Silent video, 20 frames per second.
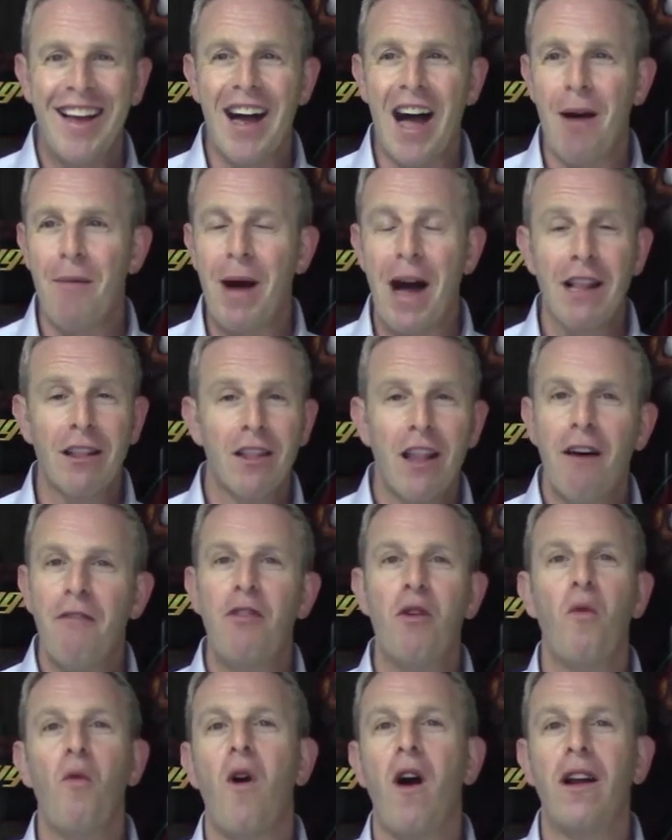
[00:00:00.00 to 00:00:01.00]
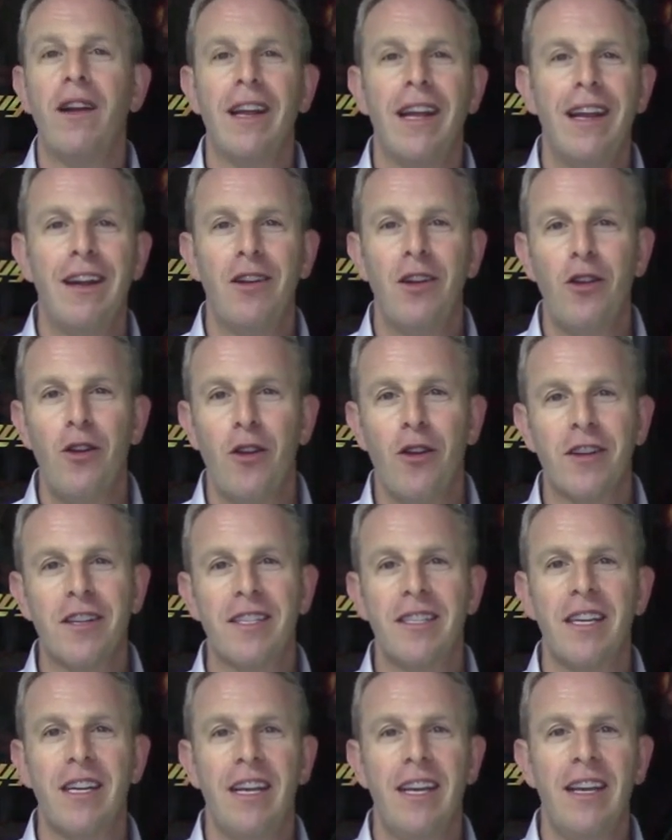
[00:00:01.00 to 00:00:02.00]
Um, I love the one in New York
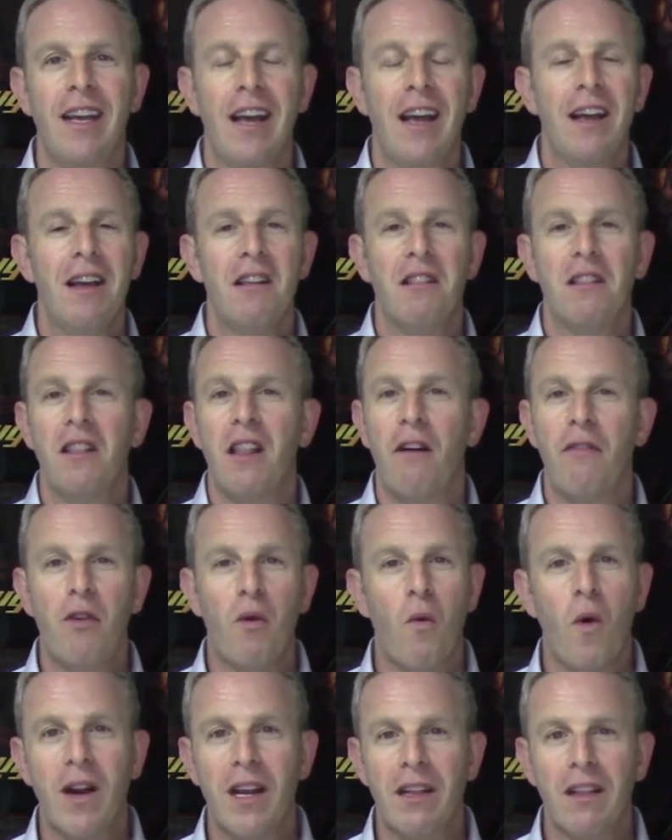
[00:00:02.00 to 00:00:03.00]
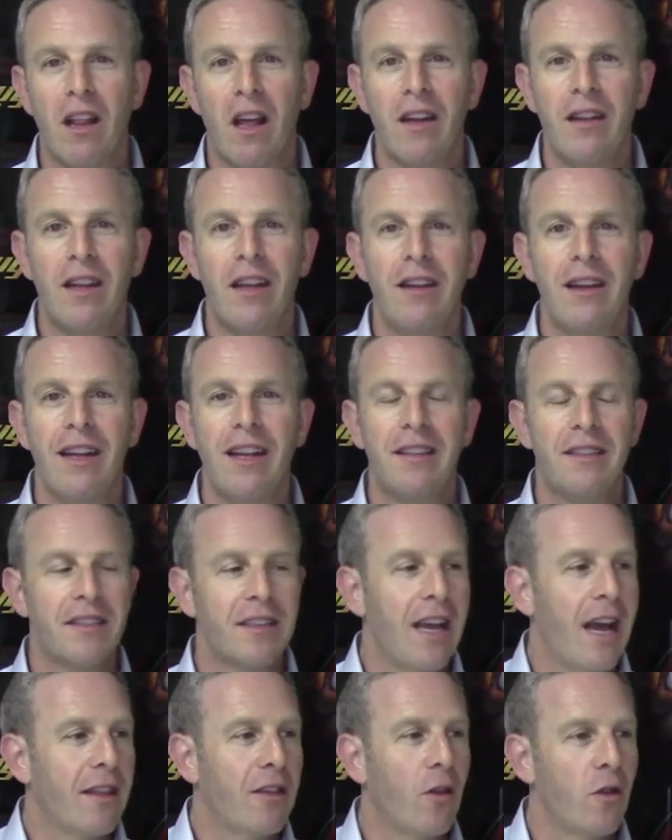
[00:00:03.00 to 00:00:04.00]
City, love the one in London. It's
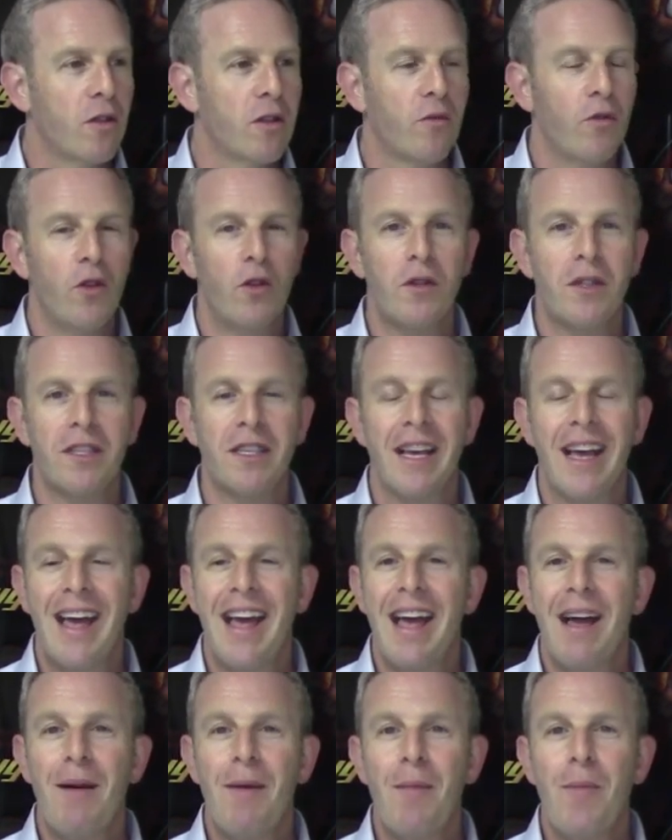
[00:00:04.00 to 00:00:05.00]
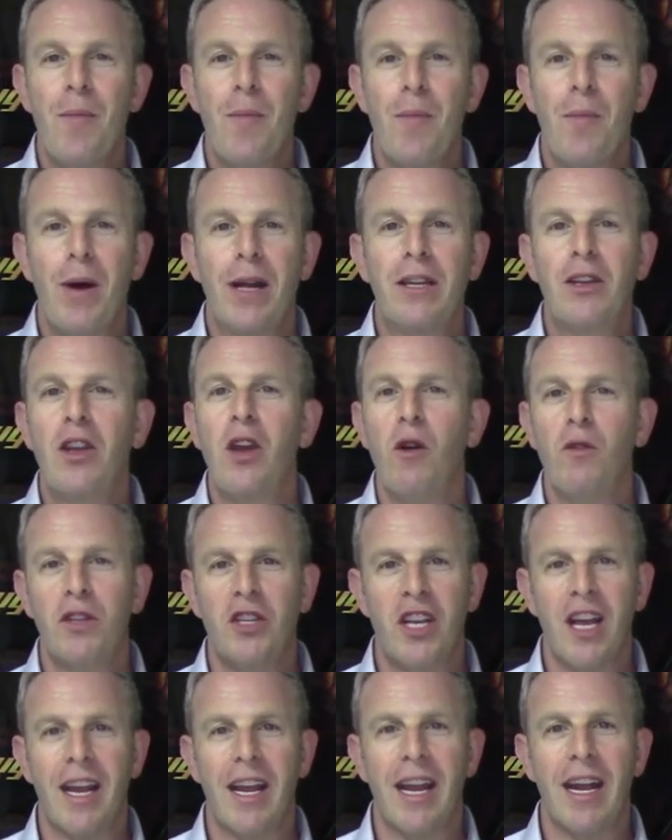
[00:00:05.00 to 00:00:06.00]
got those roots, but go
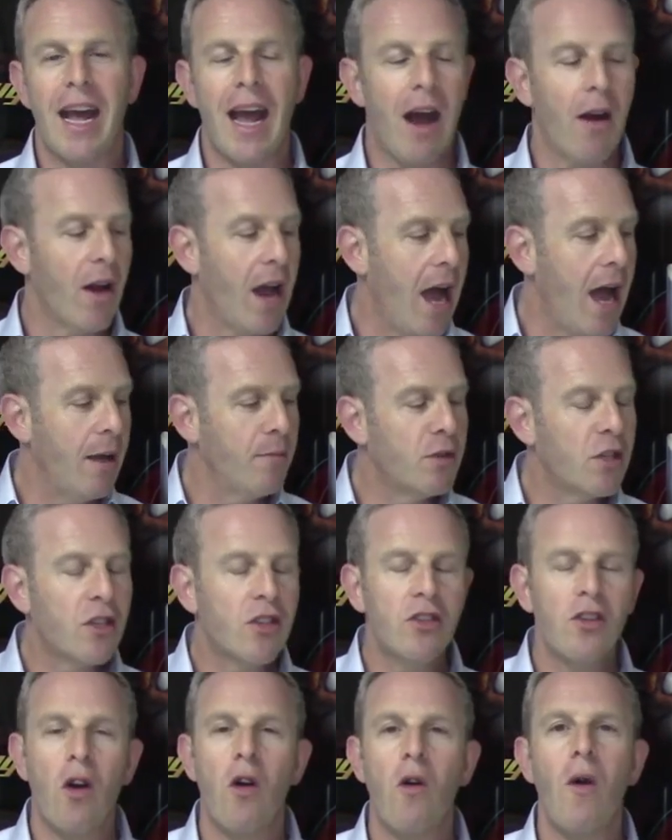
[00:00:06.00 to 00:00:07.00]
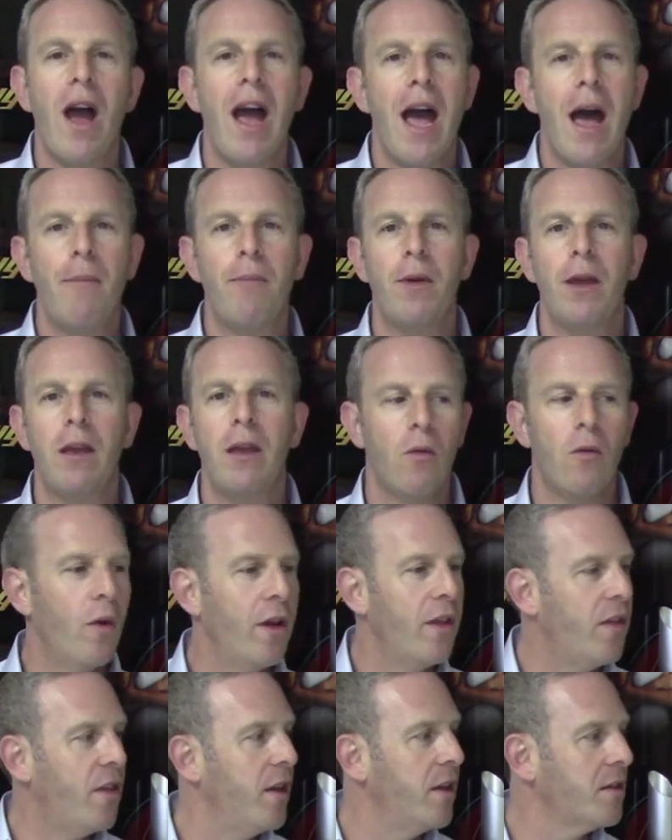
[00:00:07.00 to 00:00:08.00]
check it out. I'm so happy
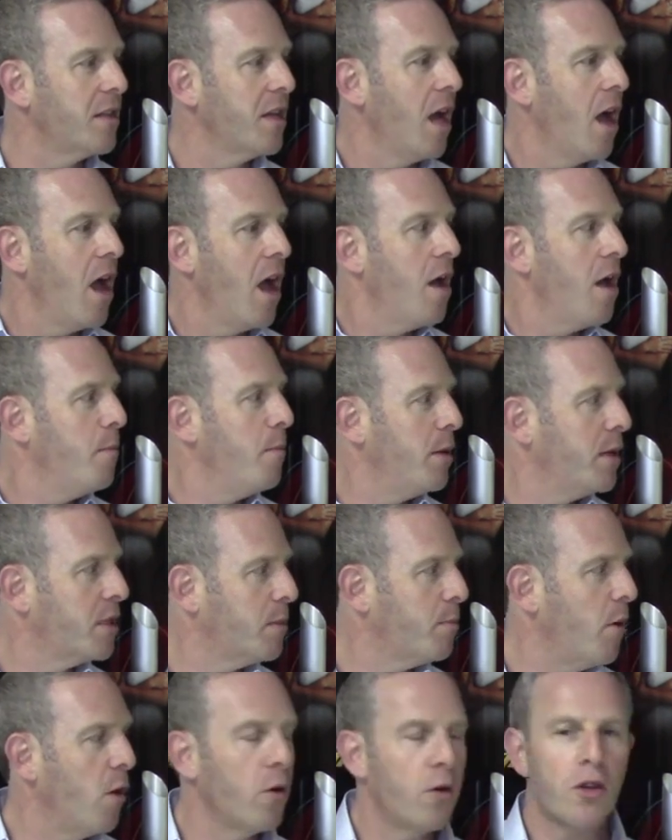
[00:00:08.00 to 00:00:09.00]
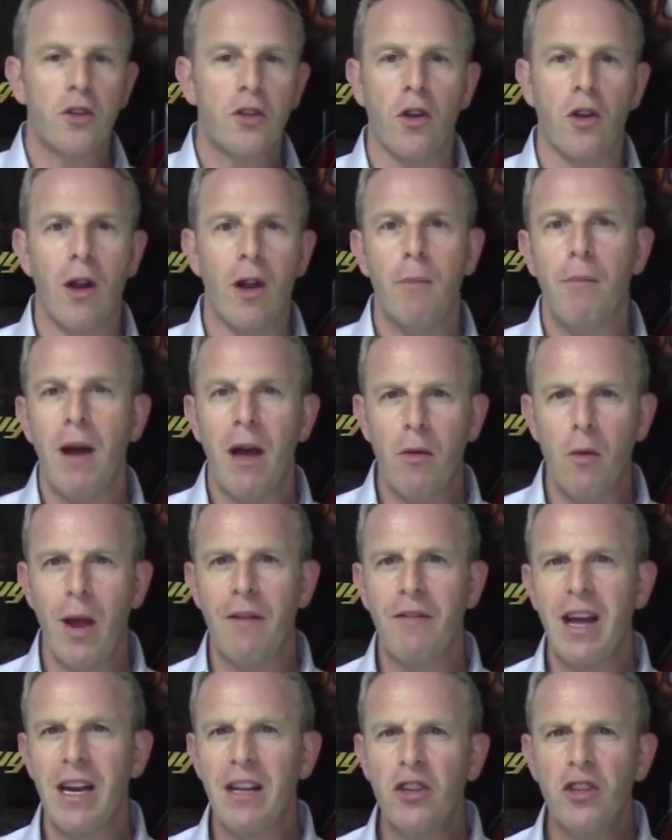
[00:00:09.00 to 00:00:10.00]
with this bespoke shirt. And by the way,
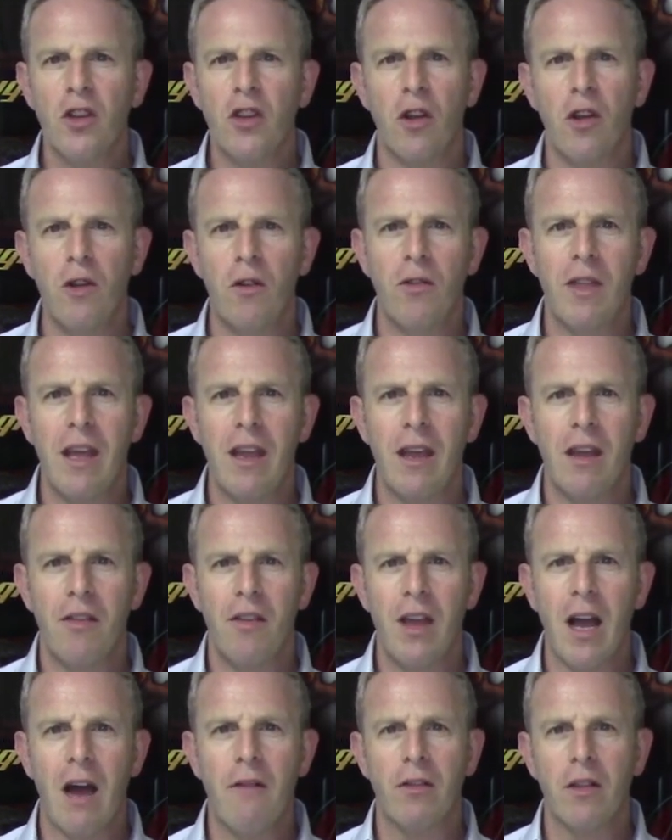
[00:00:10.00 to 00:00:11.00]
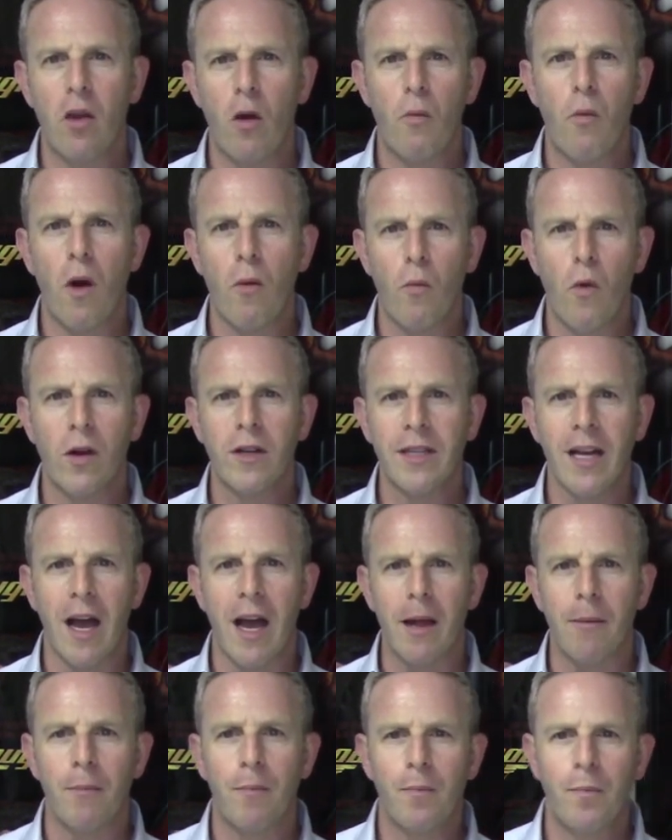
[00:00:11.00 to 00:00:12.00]
I've got to show you the, the envelope one more
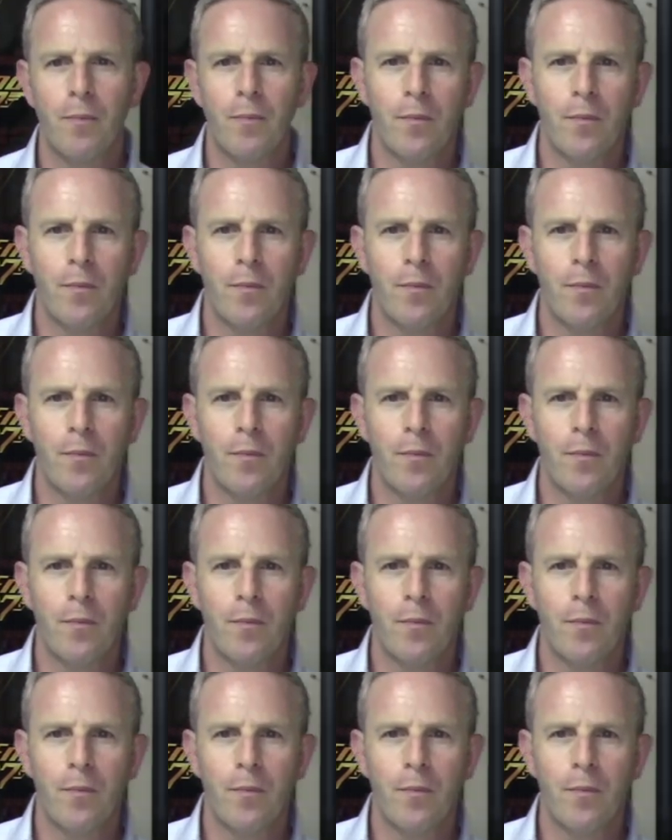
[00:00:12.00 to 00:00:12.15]
time.